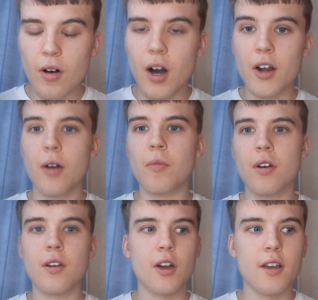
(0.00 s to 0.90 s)
I don't
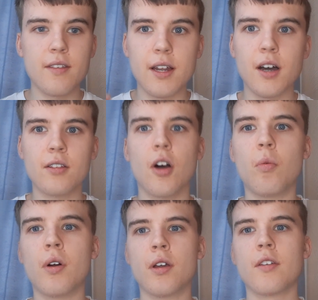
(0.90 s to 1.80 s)
want, like I said, I don't
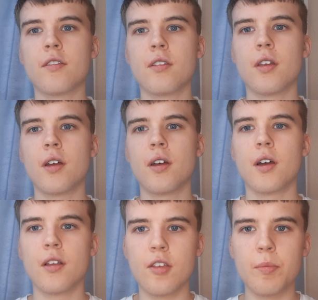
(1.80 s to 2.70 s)
want us
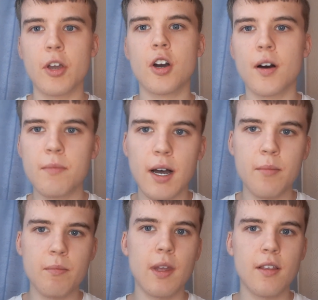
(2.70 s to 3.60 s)
to become a
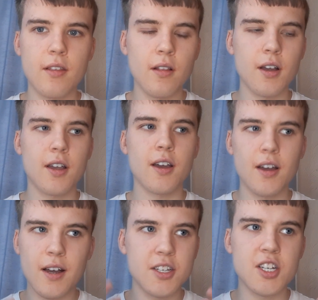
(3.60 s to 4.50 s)
mid, like
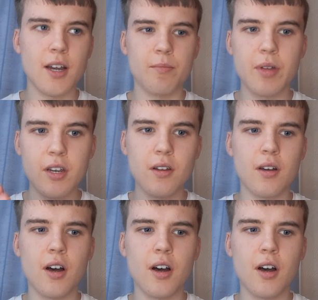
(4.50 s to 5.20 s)
a champion.